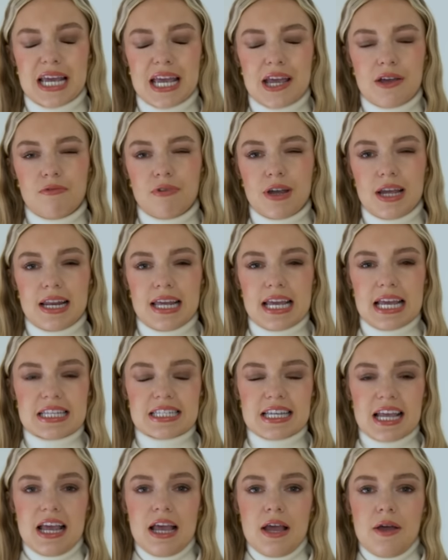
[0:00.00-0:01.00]
here really
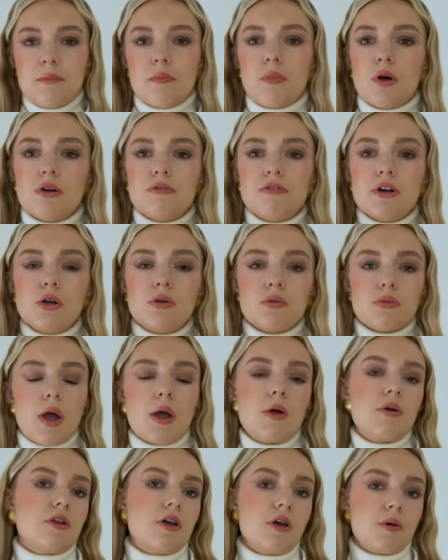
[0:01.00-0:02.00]
is more of a
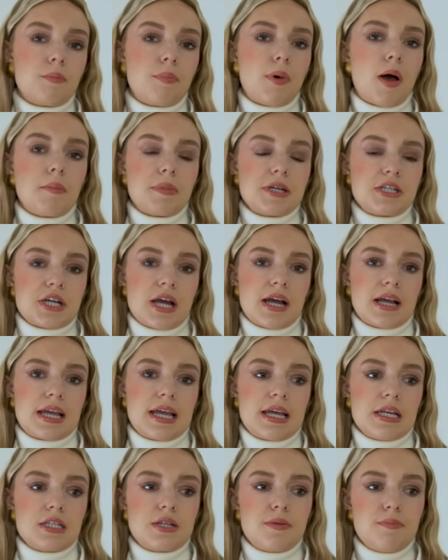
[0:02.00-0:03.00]
grown-up bomber
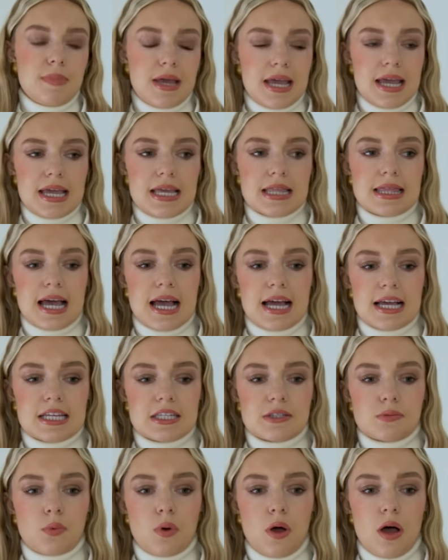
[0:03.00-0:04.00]
jacket. To me, that
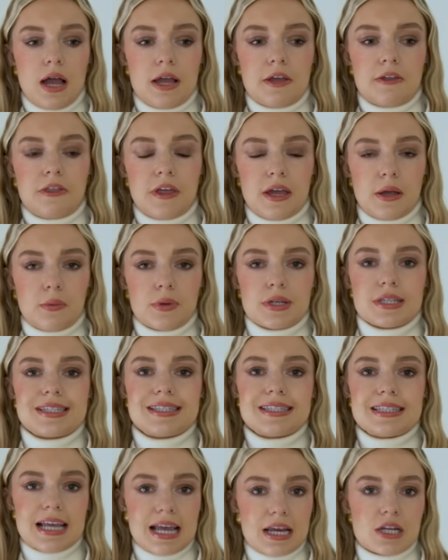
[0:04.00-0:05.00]
is what I think will
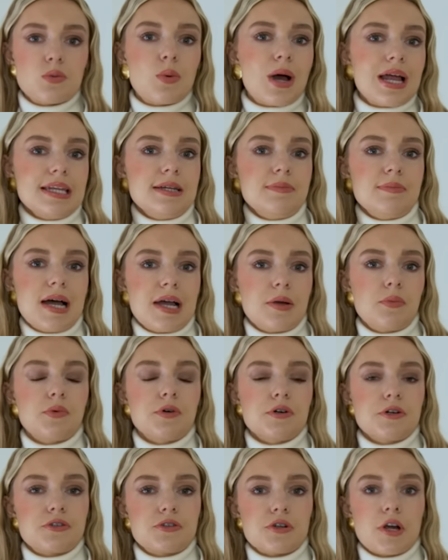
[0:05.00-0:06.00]
sit well in my
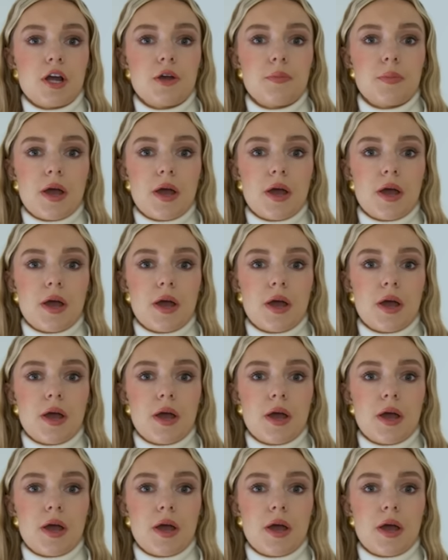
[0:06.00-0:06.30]
wardrobe